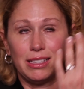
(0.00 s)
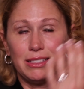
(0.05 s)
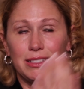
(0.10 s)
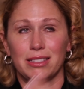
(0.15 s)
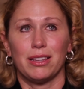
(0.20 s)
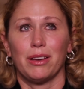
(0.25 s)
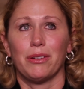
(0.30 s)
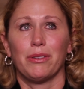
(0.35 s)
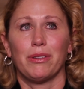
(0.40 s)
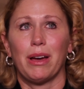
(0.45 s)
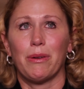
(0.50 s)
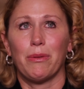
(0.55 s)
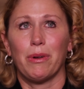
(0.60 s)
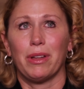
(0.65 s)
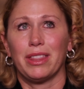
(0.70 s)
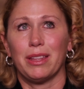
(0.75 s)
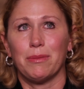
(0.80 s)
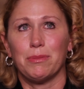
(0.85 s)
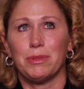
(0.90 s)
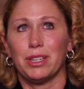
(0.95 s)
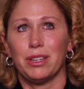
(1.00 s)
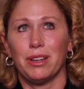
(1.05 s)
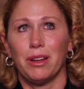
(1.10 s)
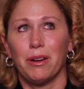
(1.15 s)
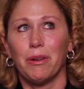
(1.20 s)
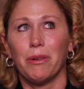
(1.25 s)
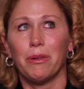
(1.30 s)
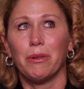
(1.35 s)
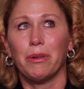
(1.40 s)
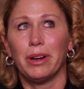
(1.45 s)
so I want them to
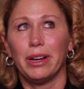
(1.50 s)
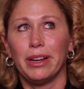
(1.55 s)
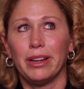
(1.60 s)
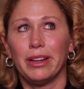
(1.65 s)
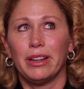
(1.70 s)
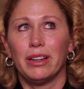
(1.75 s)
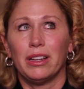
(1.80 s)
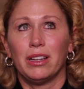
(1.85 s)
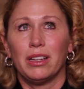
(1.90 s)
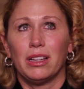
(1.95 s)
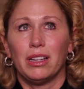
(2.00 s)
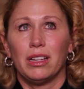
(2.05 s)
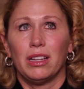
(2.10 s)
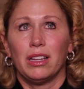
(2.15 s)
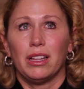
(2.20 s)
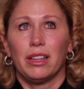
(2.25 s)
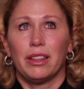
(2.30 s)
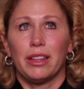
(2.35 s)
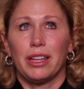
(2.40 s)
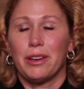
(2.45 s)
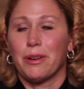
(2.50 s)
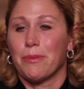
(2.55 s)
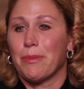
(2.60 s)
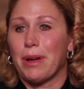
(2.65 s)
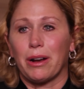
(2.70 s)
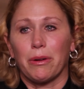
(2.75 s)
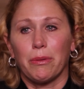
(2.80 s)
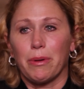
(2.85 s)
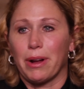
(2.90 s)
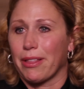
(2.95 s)
know that no
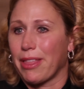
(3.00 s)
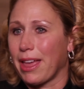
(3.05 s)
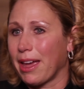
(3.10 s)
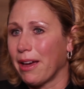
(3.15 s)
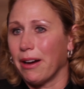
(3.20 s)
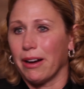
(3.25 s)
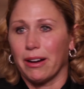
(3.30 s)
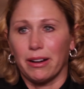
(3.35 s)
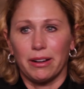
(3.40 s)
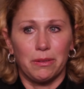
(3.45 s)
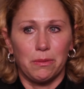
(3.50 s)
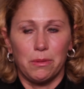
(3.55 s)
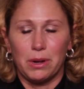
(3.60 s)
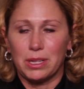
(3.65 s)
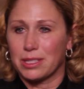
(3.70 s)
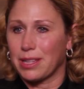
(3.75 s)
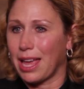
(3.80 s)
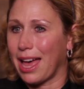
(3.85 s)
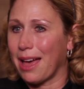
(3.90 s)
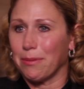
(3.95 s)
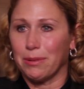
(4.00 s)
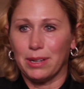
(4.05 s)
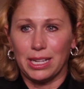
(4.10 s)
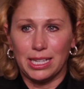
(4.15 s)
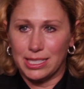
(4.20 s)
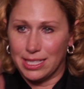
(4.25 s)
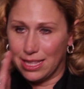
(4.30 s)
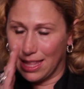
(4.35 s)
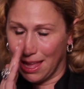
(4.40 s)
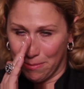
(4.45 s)
matter where they are and what's
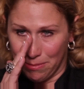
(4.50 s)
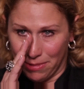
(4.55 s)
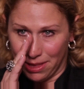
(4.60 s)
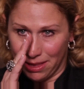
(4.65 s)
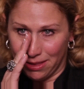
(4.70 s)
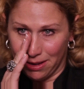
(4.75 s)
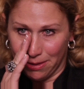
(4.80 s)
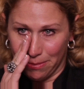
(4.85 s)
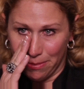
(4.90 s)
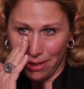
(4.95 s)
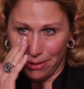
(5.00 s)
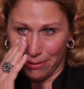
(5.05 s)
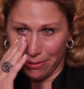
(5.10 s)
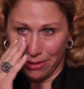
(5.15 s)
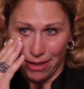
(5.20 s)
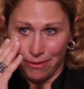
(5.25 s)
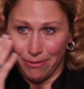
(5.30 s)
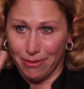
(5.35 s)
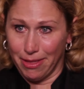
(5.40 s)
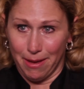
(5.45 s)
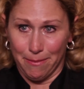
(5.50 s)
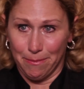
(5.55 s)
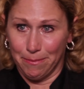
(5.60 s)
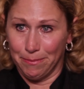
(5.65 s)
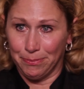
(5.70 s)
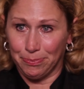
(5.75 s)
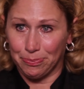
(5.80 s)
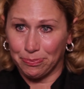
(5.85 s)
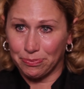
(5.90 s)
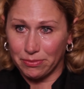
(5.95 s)
happening to them, that their mother loved
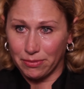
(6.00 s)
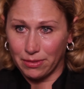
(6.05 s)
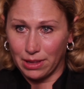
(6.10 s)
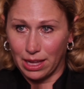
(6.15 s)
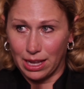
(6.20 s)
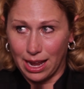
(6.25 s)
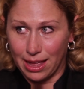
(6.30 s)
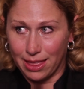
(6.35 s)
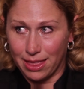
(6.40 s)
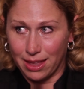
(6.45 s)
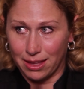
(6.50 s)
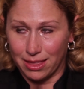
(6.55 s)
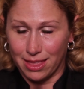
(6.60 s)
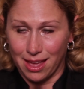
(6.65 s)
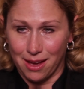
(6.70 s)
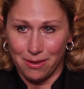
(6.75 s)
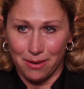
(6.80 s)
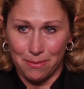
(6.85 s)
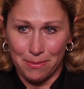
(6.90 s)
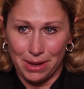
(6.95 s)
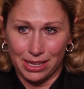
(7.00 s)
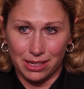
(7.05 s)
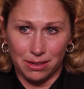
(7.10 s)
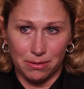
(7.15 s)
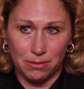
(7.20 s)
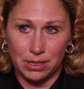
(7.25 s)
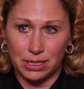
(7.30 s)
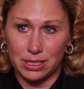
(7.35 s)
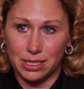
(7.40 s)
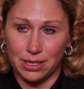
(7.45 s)
them. And I think that will make a
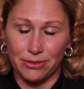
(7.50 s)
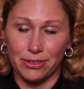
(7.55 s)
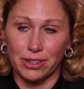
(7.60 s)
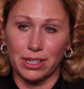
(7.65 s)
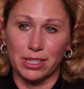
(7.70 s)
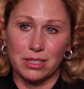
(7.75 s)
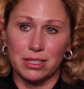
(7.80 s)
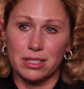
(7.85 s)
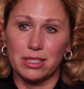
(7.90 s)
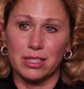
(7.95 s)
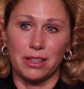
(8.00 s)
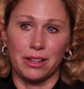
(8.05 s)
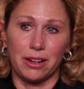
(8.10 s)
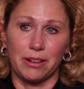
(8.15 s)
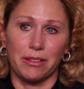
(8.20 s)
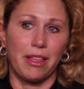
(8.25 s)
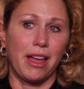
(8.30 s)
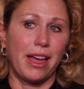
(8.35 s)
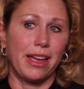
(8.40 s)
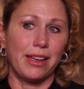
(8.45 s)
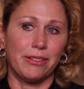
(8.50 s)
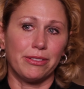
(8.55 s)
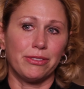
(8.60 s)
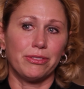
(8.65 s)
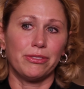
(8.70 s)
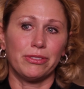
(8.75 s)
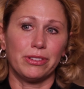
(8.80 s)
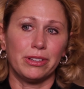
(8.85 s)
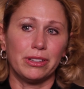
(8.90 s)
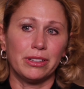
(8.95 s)
big difference in their
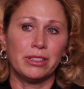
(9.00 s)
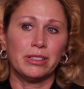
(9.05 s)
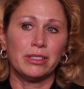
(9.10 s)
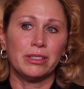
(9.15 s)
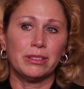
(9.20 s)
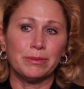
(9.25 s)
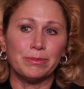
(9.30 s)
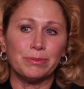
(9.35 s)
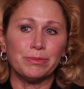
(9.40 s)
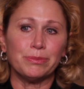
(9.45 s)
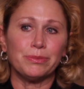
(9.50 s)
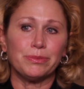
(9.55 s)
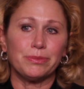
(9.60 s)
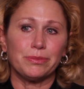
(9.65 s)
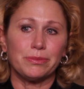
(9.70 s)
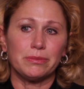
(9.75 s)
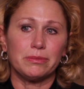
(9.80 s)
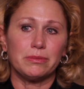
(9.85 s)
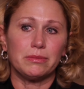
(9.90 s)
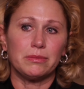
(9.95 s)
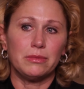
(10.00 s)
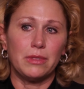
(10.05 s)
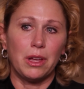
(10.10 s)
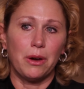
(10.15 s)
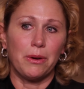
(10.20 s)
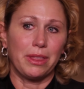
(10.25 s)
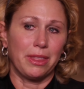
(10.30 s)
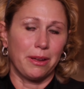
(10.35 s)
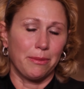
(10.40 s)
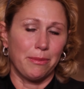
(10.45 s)
life,
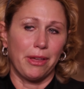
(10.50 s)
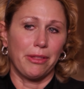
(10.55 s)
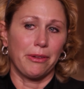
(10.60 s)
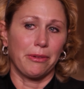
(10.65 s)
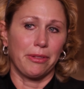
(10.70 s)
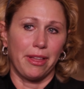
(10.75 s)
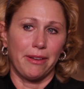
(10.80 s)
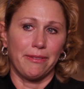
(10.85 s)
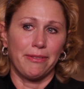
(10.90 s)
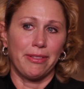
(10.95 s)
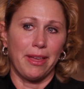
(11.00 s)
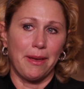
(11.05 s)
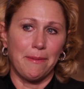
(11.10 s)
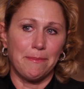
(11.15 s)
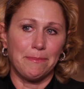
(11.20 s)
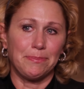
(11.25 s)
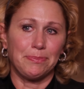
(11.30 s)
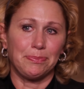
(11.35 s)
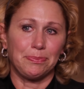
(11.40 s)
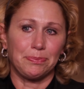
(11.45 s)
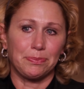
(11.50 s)
knowing their mother loved them.